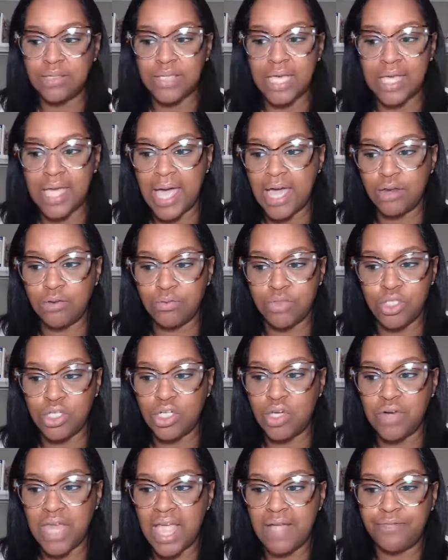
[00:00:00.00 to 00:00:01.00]
Like you
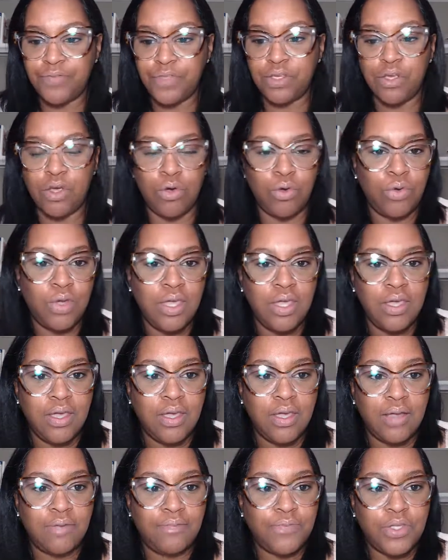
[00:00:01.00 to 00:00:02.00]
don't have to go,
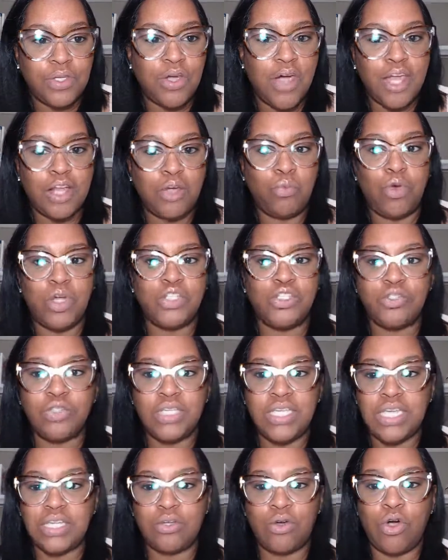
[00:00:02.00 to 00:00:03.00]
I don't want you to get